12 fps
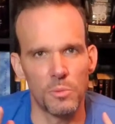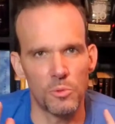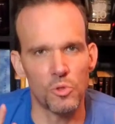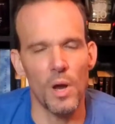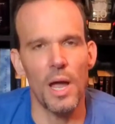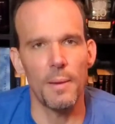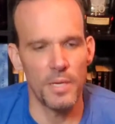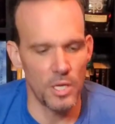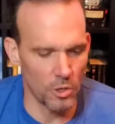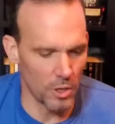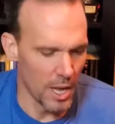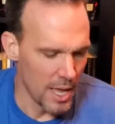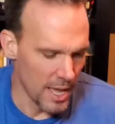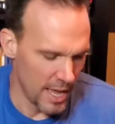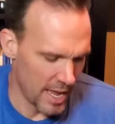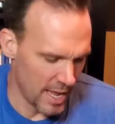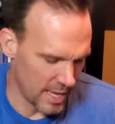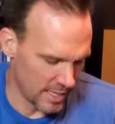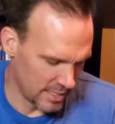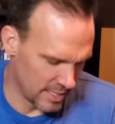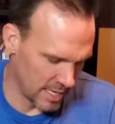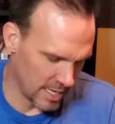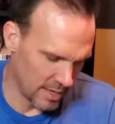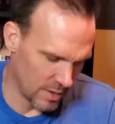subscribe here, and
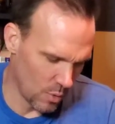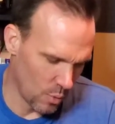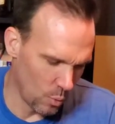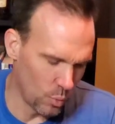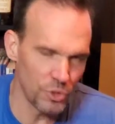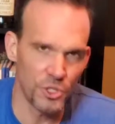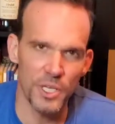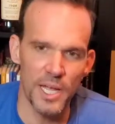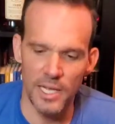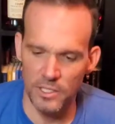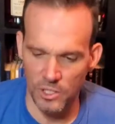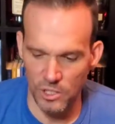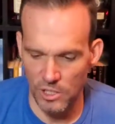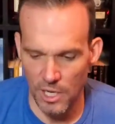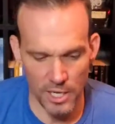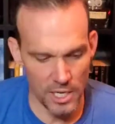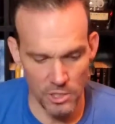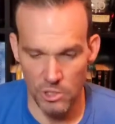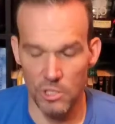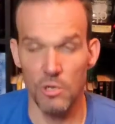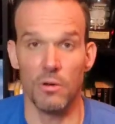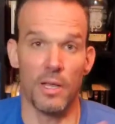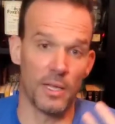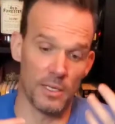uh, we'll see you guys again
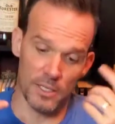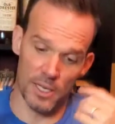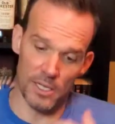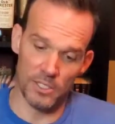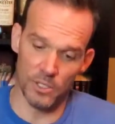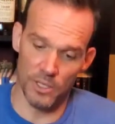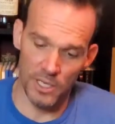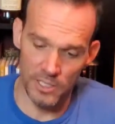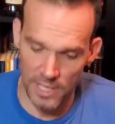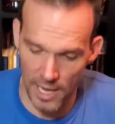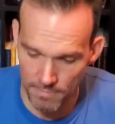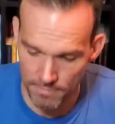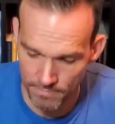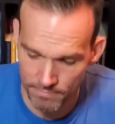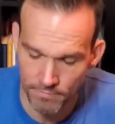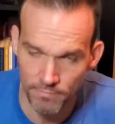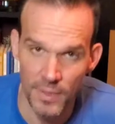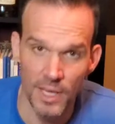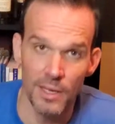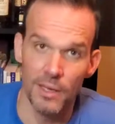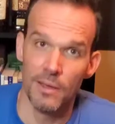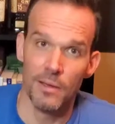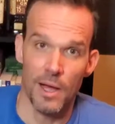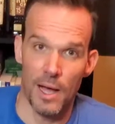soon. And until next time,
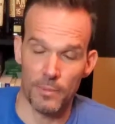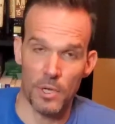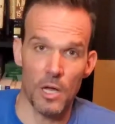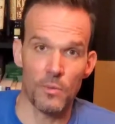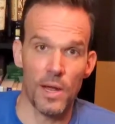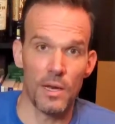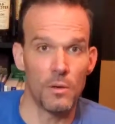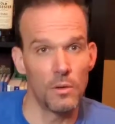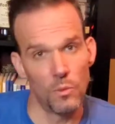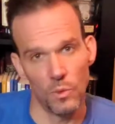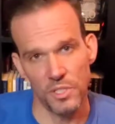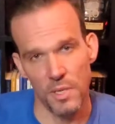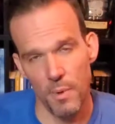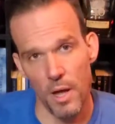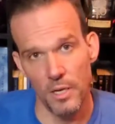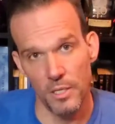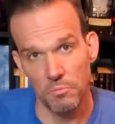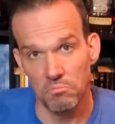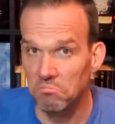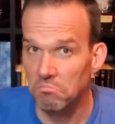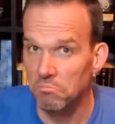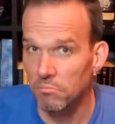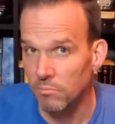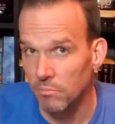I'm Conrad, Whiskey Bonded.
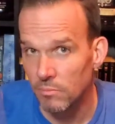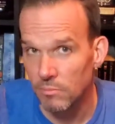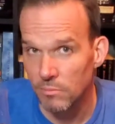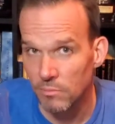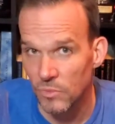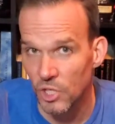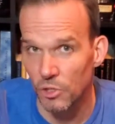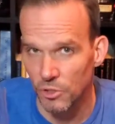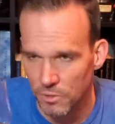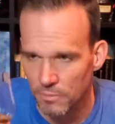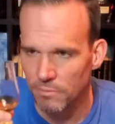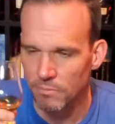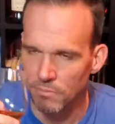Cheers.